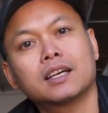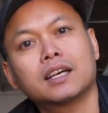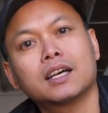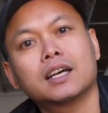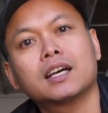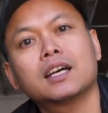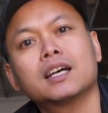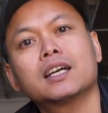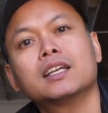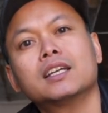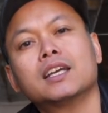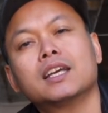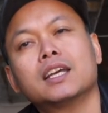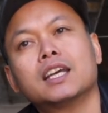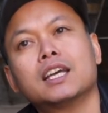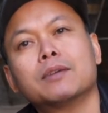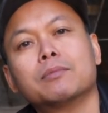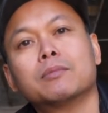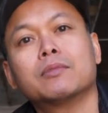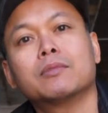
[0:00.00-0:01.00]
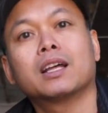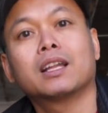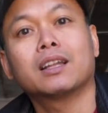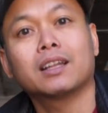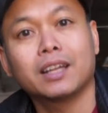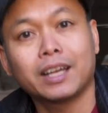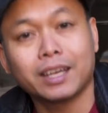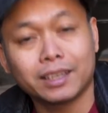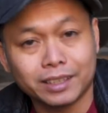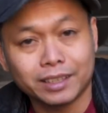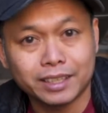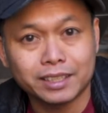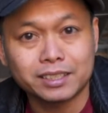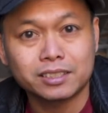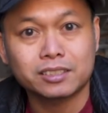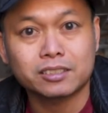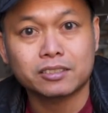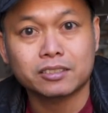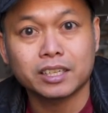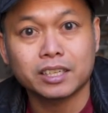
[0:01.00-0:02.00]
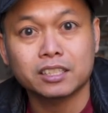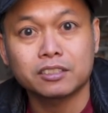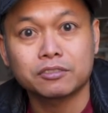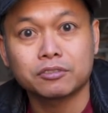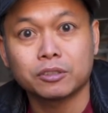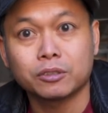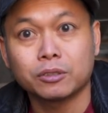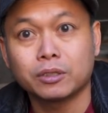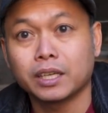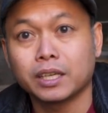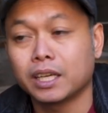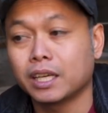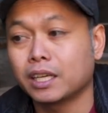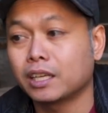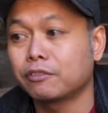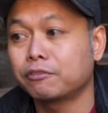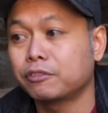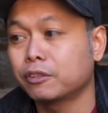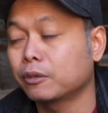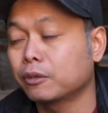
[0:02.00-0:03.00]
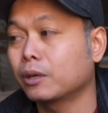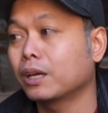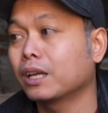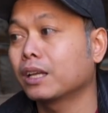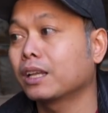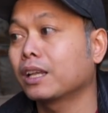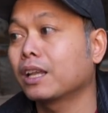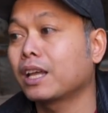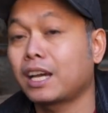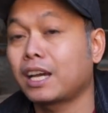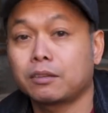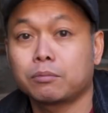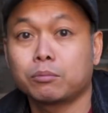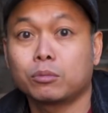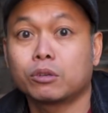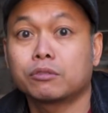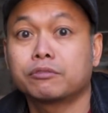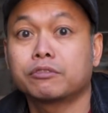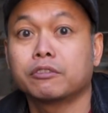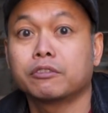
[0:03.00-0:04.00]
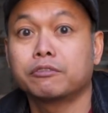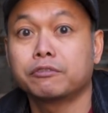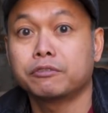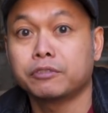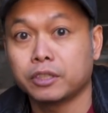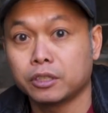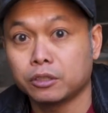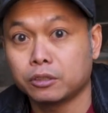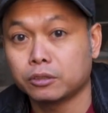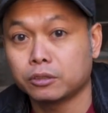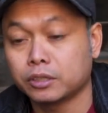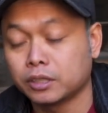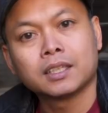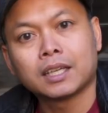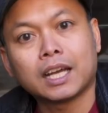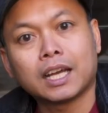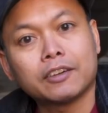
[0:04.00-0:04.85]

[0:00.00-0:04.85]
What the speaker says: I am a lot less stressful and I feel a lot more fulfilled.